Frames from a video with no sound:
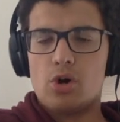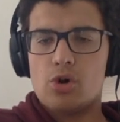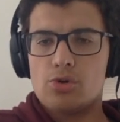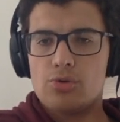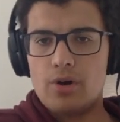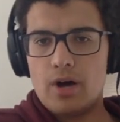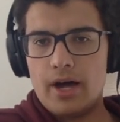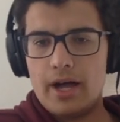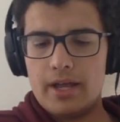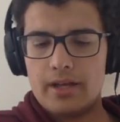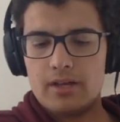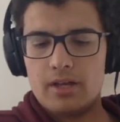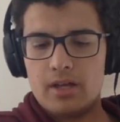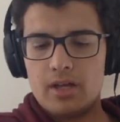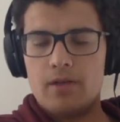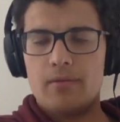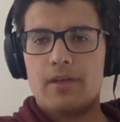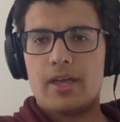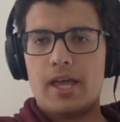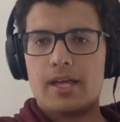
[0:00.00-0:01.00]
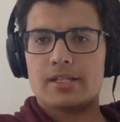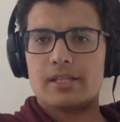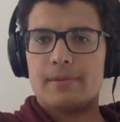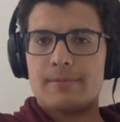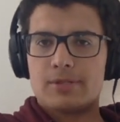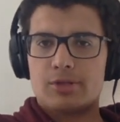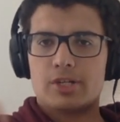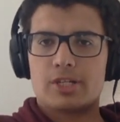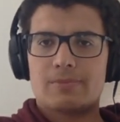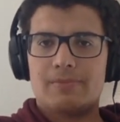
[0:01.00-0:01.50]
alright. Case
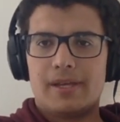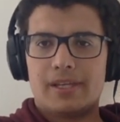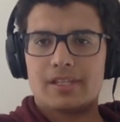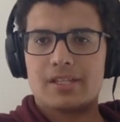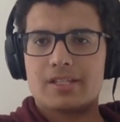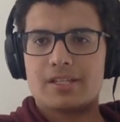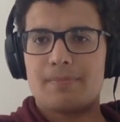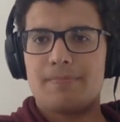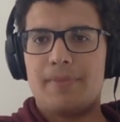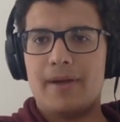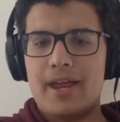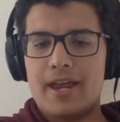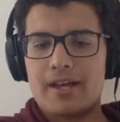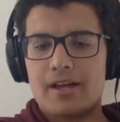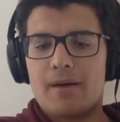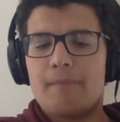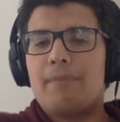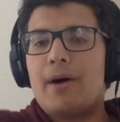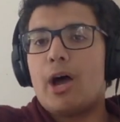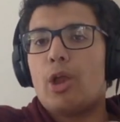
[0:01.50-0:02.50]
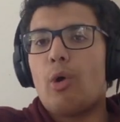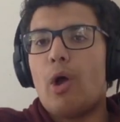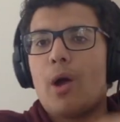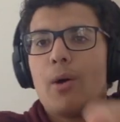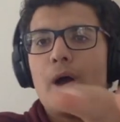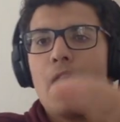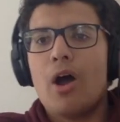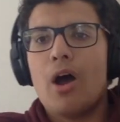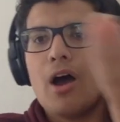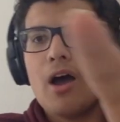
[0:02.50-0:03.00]
numbers are expected to peak. By the way,
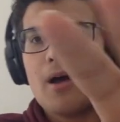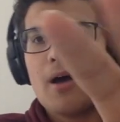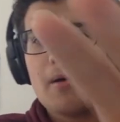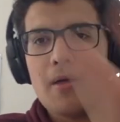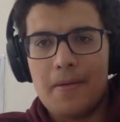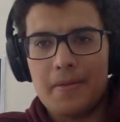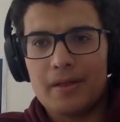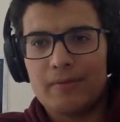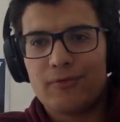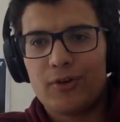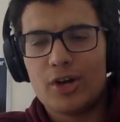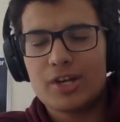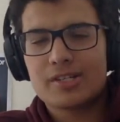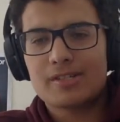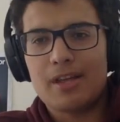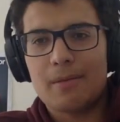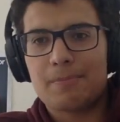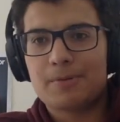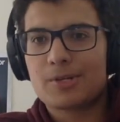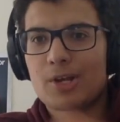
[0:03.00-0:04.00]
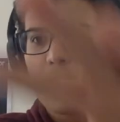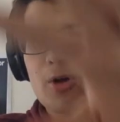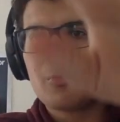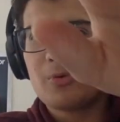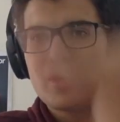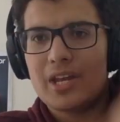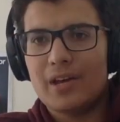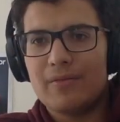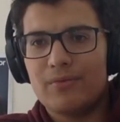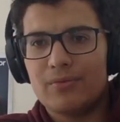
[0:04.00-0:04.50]
in the first episode, we
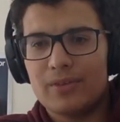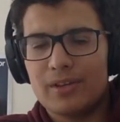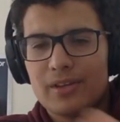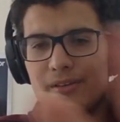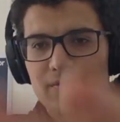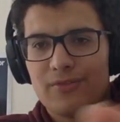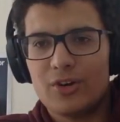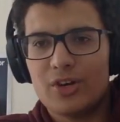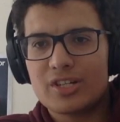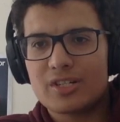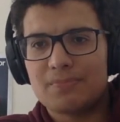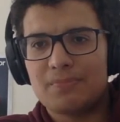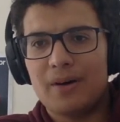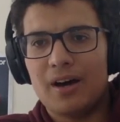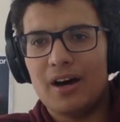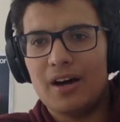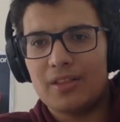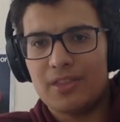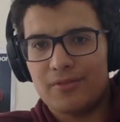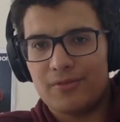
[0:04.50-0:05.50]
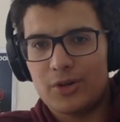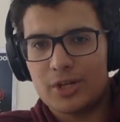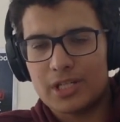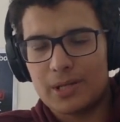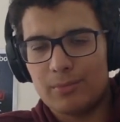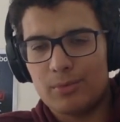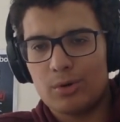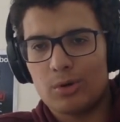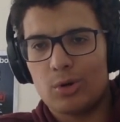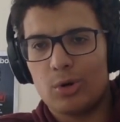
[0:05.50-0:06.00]
never, in the first part, the first
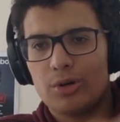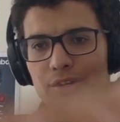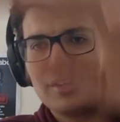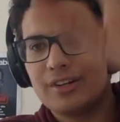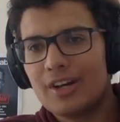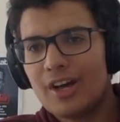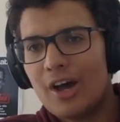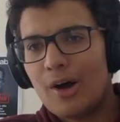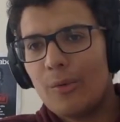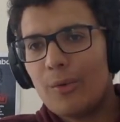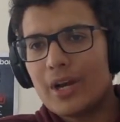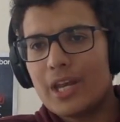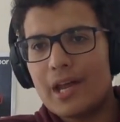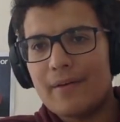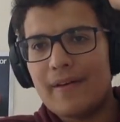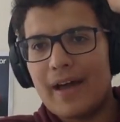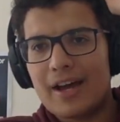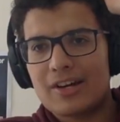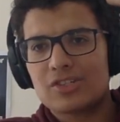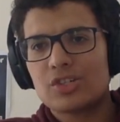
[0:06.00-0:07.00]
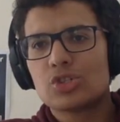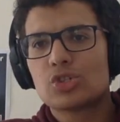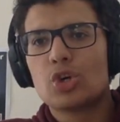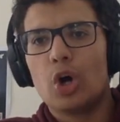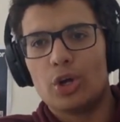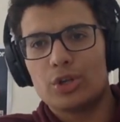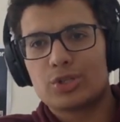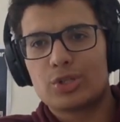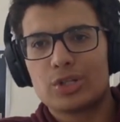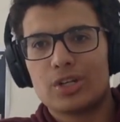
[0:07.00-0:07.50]
time we recorded, we never actually
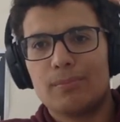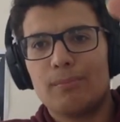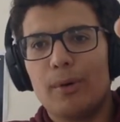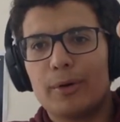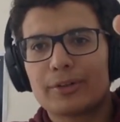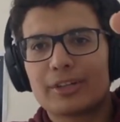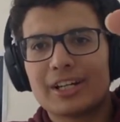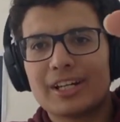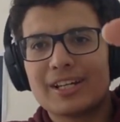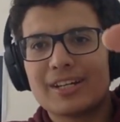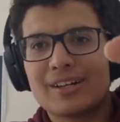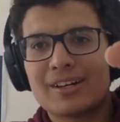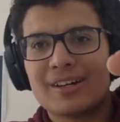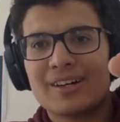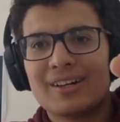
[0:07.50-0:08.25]
got to the modelling.